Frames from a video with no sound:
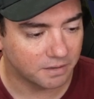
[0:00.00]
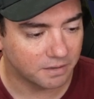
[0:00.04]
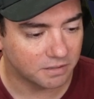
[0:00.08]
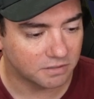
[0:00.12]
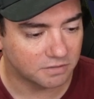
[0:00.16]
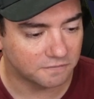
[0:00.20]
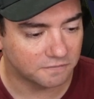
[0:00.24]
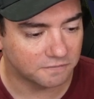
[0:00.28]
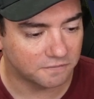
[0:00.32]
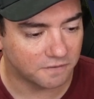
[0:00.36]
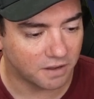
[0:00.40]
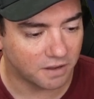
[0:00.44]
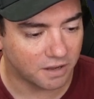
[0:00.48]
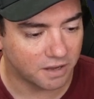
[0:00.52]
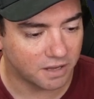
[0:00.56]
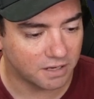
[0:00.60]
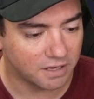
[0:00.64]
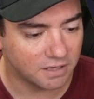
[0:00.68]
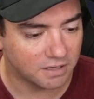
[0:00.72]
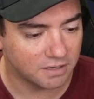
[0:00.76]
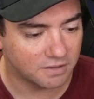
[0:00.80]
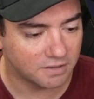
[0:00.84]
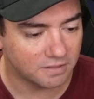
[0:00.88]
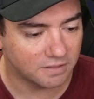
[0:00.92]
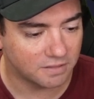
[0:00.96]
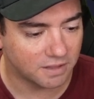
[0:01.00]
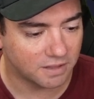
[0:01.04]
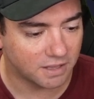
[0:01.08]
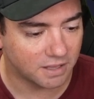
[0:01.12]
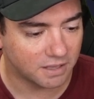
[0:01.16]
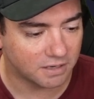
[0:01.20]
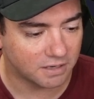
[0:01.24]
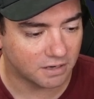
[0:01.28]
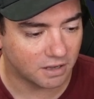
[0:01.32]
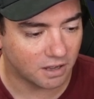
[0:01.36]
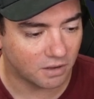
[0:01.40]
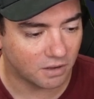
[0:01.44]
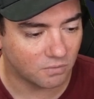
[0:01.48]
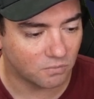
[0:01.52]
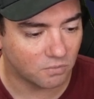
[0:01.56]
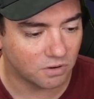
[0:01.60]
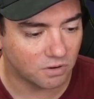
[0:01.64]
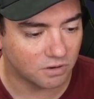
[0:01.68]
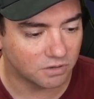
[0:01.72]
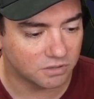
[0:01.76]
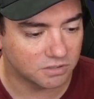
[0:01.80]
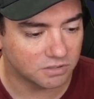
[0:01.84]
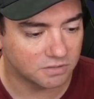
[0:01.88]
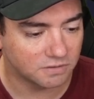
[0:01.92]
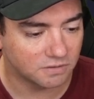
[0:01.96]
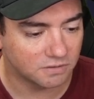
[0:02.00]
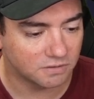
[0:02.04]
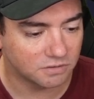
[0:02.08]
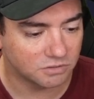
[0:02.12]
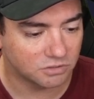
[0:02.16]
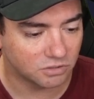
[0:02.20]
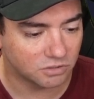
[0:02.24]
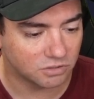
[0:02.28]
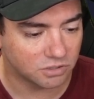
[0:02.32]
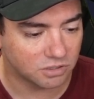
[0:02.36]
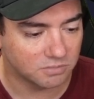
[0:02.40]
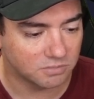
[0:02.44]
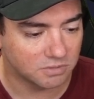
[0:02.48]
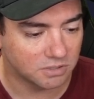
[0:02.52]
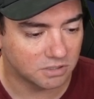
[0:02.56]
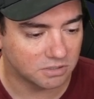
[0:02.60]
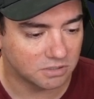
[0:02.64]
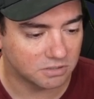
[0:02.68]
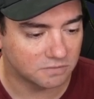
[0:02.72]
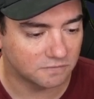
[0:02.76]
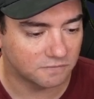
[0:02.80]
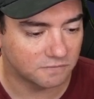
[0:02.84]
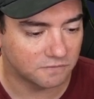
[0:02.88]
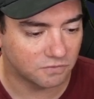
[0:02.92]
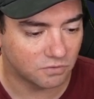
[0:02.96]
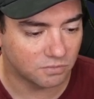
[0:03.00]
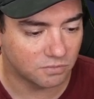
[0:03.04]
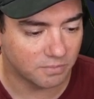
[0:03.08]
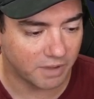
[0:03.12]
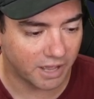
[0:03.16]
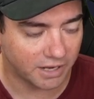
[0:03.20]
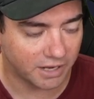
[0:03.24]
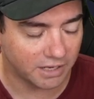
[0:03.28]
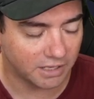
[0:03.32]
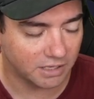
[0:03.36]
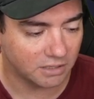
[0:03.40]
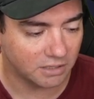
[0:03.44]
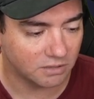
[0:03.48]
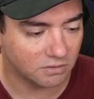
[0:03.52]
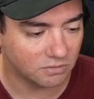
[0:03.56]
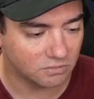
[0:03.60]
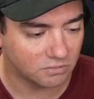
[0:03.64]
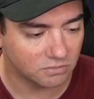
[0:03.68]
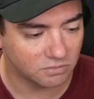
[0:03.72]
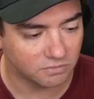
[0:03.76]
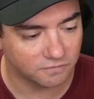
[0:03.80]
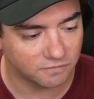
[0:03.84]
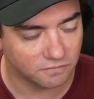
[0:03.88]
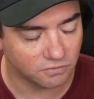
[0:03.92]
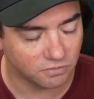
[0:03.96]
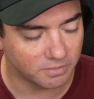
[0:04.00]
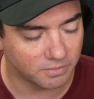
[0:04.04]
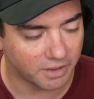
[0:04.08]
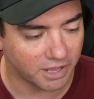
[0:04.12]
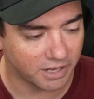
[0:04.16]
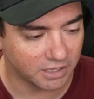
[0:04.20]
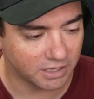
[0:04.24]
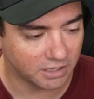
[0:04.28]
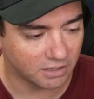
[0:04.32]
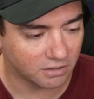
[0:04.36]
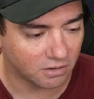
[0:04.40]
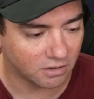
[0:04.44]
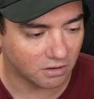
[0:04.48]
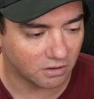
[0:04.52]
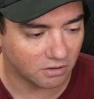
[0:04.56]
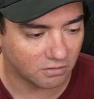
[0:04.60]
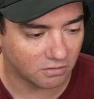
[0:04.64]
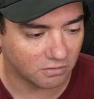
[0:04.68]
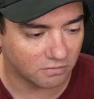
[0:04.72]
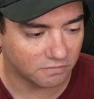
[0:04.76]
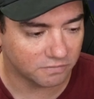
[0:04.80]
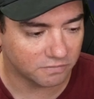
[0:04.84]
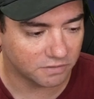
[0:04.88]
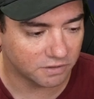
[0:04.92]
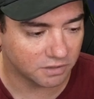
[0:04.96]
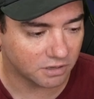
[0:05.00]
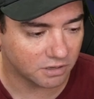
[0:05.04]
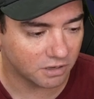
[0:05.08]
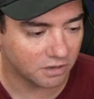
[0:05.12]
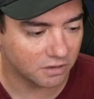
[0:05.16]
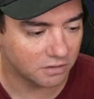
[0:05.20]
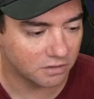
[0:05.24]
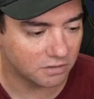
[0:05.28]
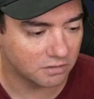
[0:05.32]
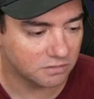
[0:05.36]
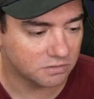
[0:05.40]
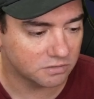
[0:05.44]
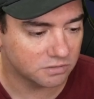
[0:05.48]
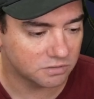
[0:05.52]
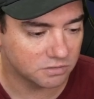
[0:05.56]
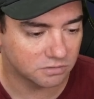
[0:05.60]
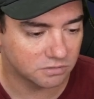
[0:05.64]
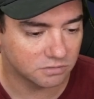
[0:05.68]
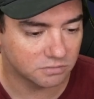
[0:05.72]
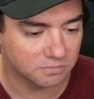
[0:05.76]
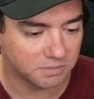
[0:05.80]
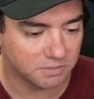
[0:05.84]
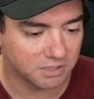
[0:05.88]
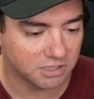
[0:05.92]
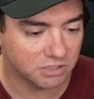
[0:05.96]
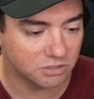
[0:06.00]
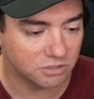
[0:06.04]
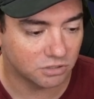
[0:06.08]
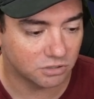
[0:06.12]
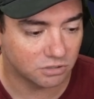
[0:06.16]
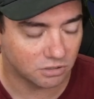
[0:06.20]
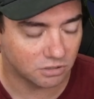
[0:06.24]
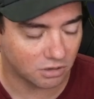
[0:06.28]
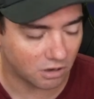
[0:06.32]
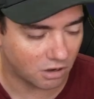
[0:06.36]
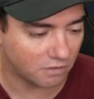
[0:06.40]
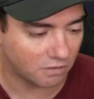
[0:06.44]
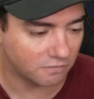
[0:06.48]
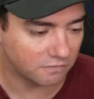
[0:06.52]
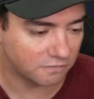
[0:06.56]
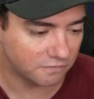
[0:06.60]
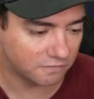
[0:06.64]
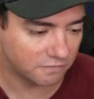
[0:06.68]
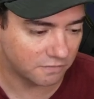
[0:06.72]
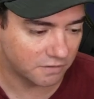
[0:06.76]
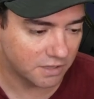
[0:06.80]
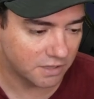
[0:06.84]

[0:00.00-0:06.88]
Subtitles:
define that I want document formatting or formatting of the code to be turned off.